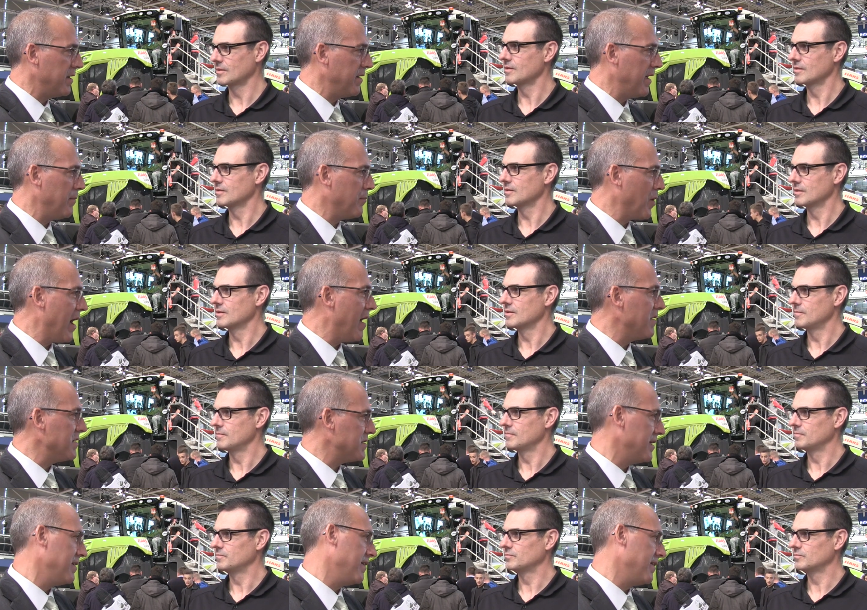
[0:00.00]
Speaker 1: and, and
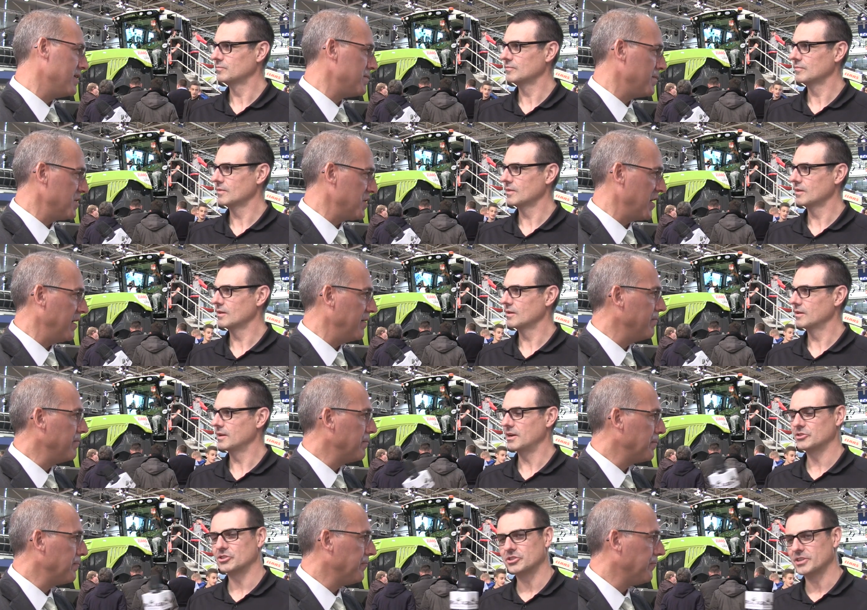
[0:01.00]
prowess into this machine. I
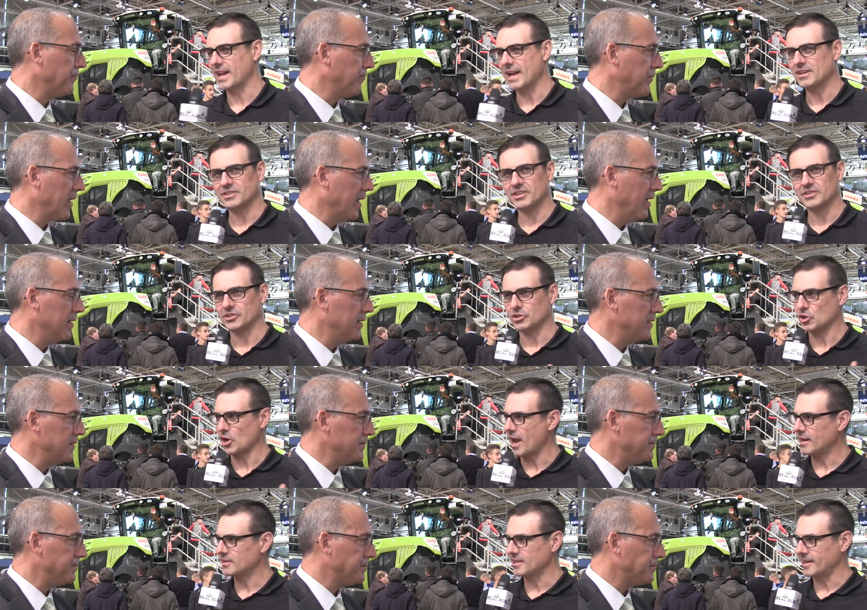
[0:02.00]
was just going to ask you, is the
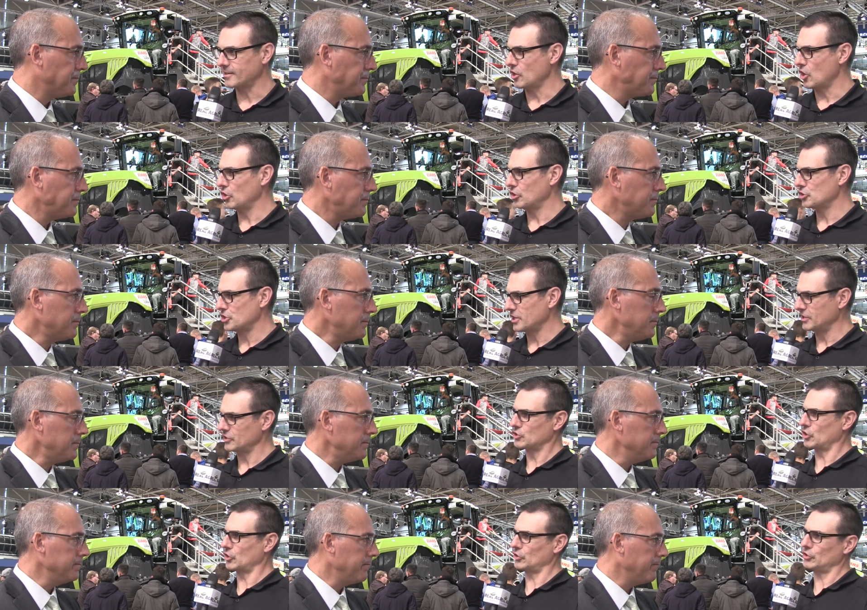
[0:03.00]
track technology
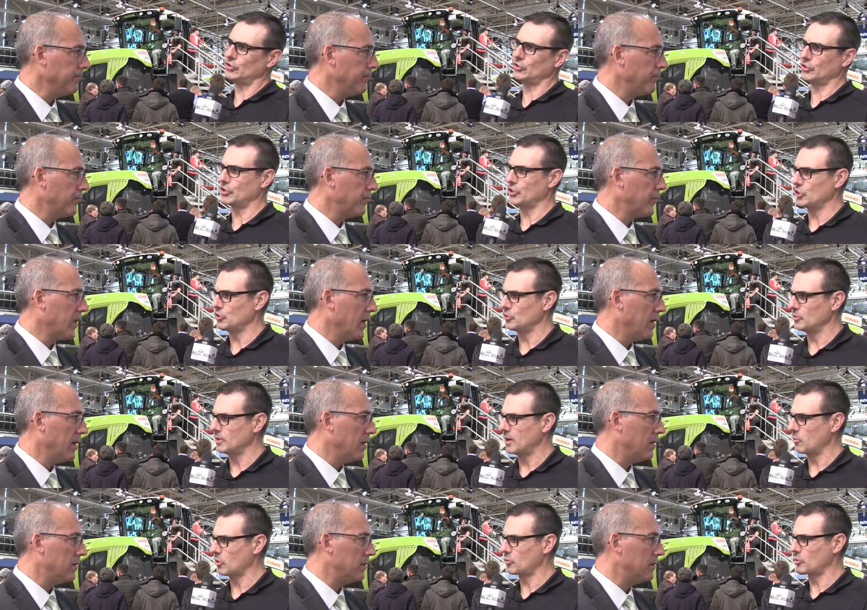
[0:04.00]
internal, or do you
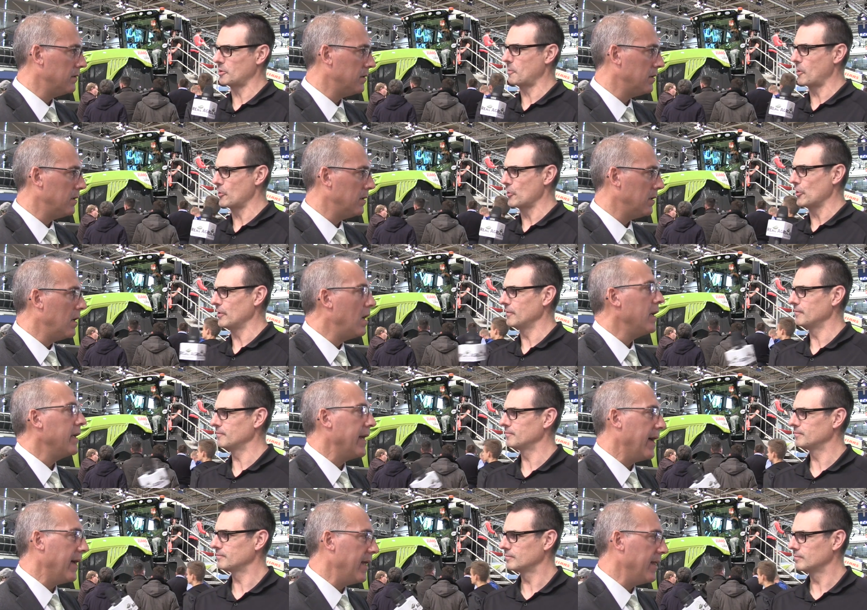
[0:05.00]
uh, work with a partner?
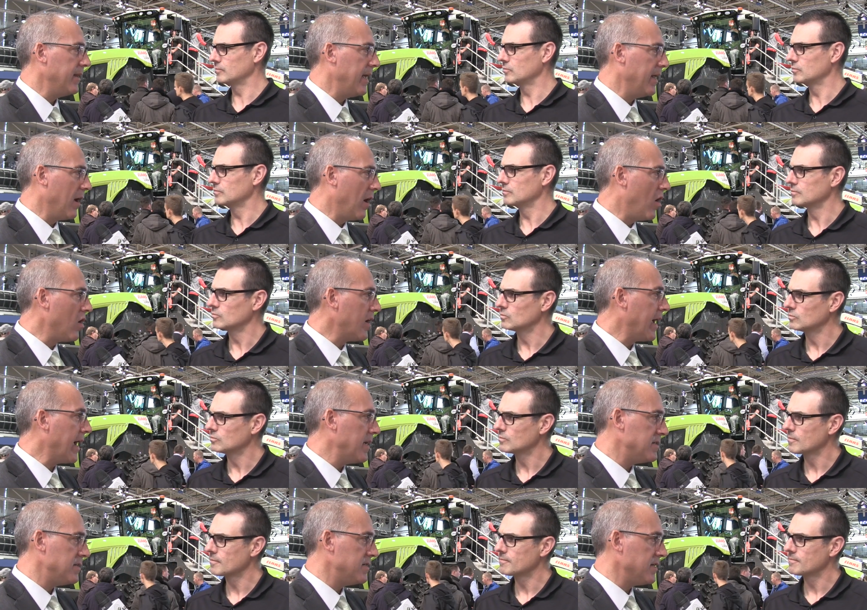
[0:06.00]
Speaker 2: Yeah, in, in all
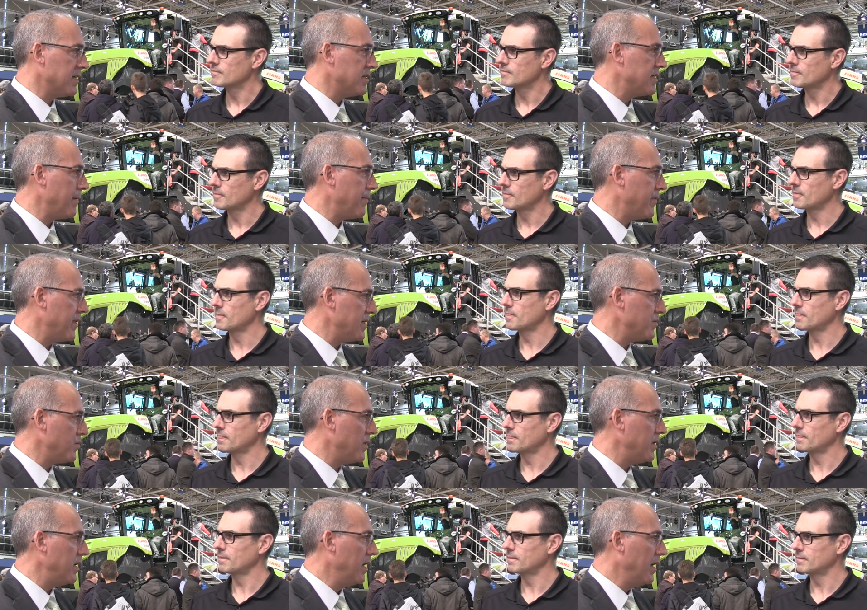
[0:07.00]
cases except this
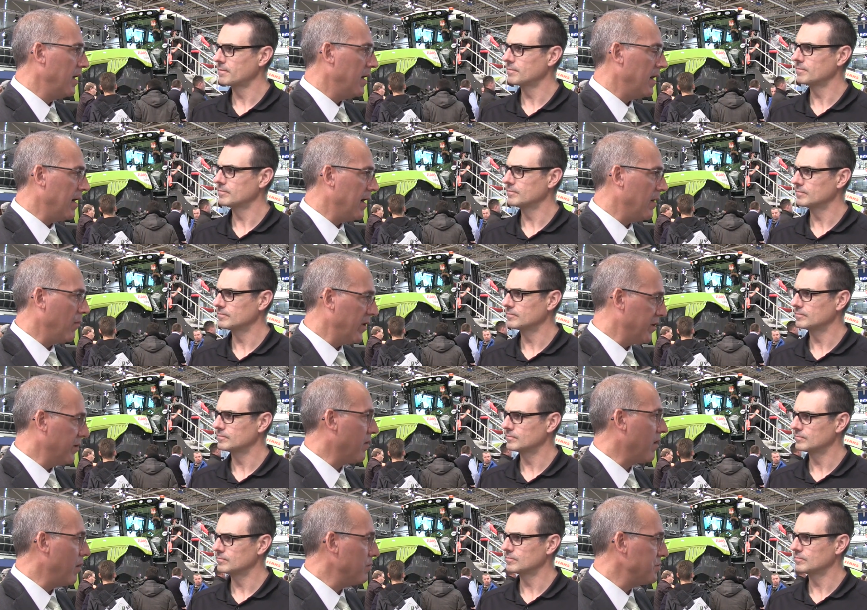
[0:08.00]
one, uh, we do
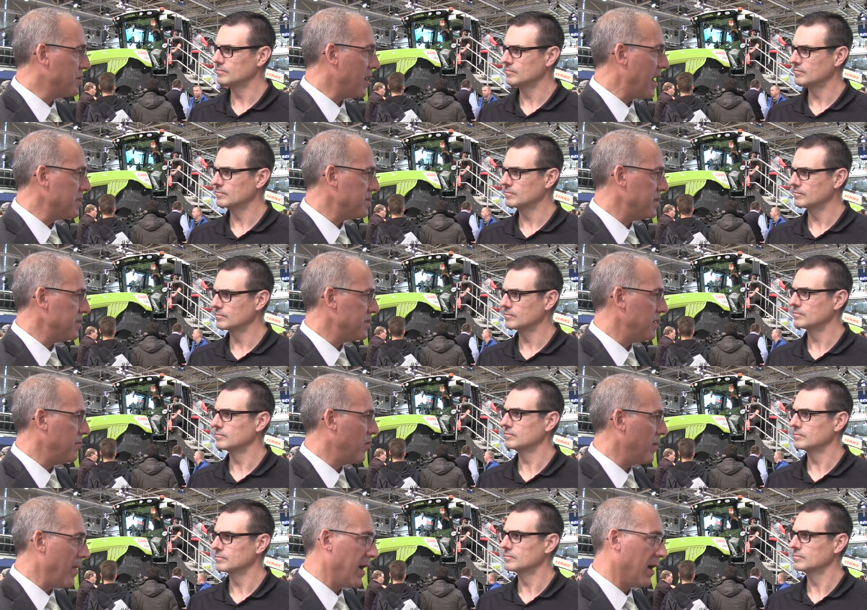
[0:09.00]
our own track system.
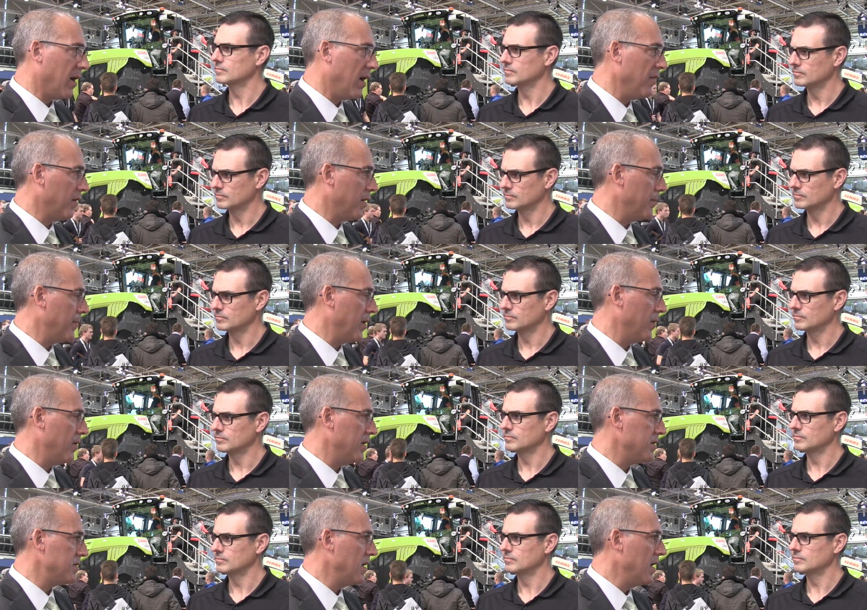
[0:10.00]
We make all the
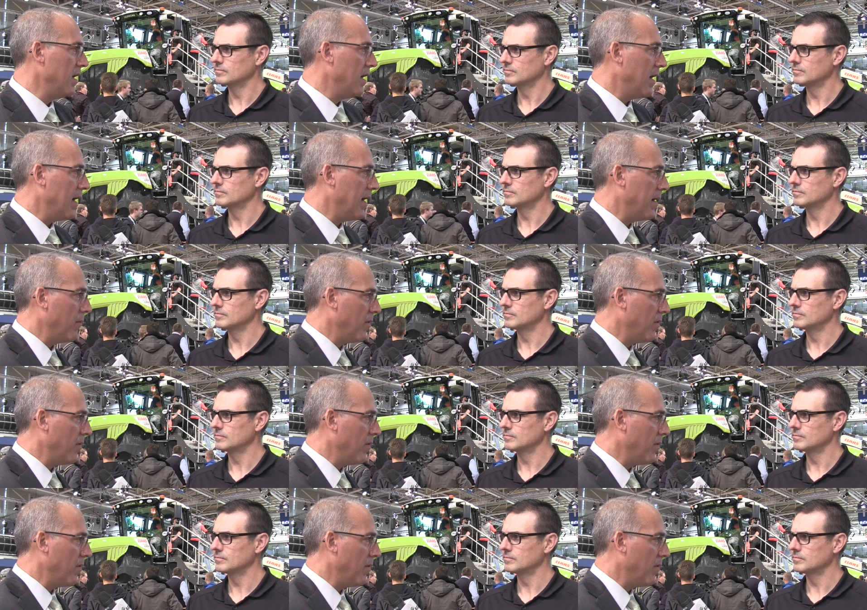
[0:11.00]
components. Uh,